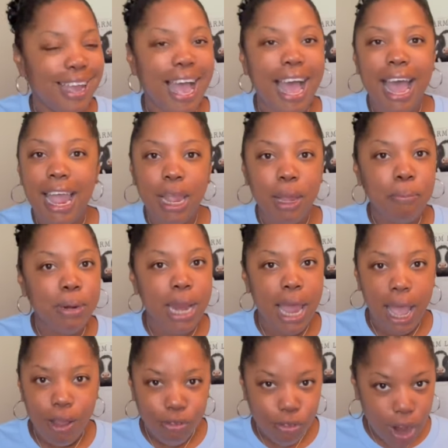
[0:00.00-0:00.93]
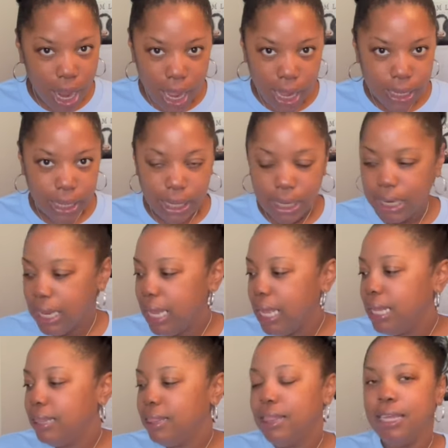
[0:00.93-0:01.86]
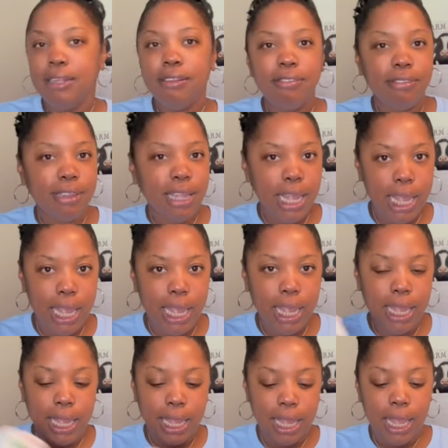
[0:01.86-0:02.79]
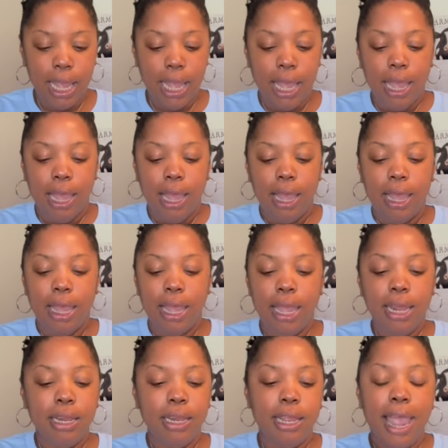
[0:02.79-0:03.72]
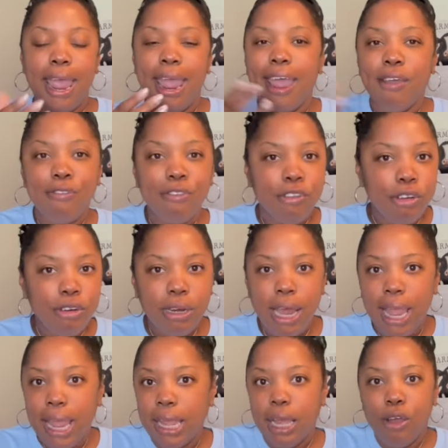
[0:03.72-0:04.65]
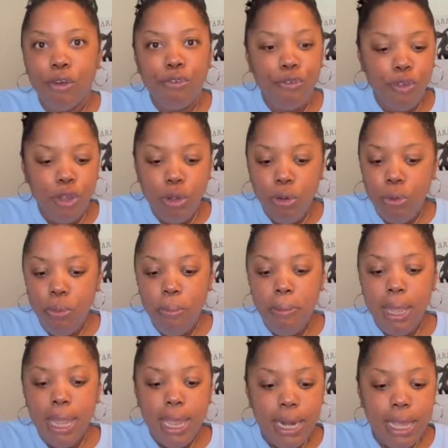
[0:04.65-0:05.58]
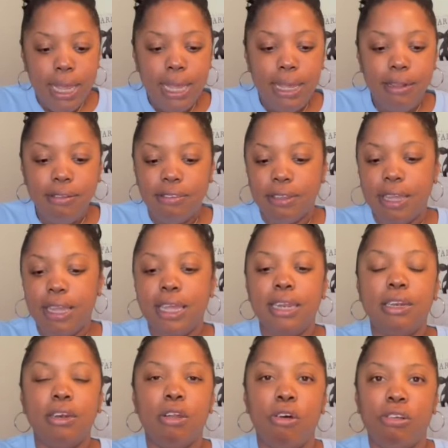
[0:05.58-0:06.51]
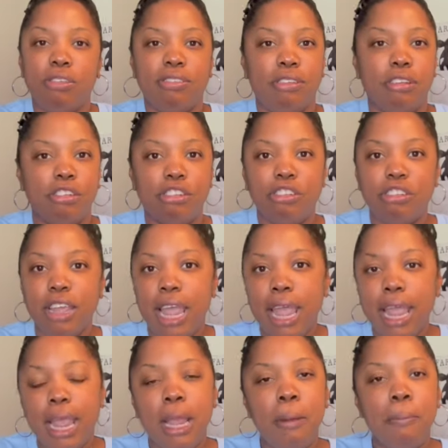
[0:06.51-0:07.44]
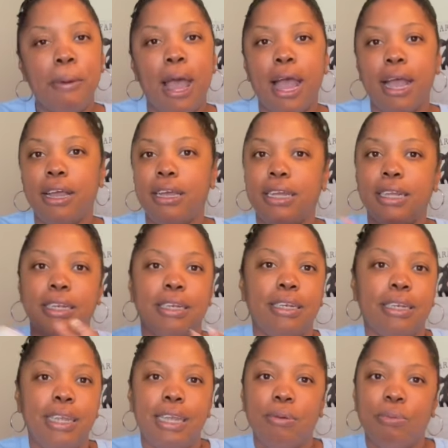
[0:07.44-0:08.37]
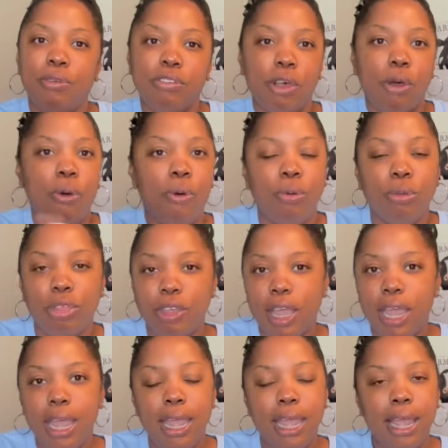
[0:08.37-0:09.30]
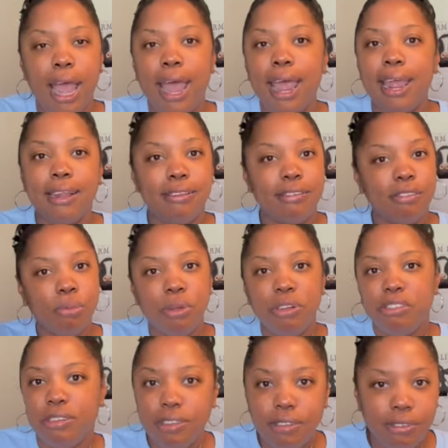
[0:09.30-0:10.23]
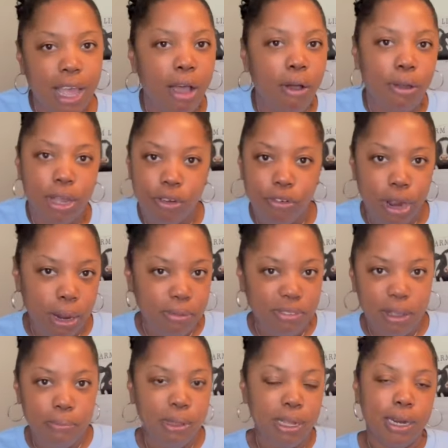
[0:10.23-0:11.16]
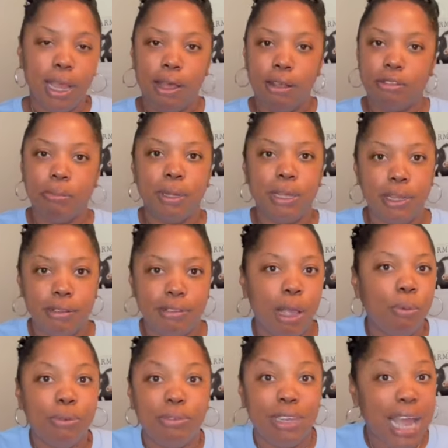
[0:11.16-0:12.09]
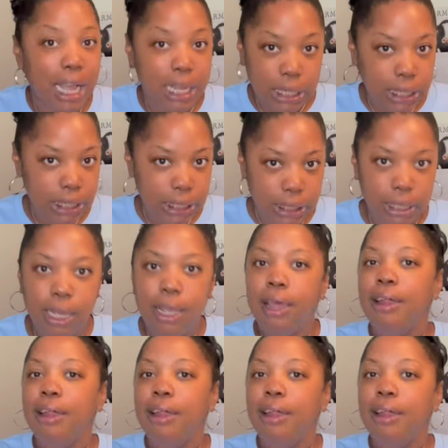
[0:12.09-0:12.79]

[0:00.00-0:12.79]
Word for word: I am not rocking. This thing, after like a few minutes, it lost its shape. I couldn't, it was a whole thing. I had to switch this out and grab something else because I was not clean.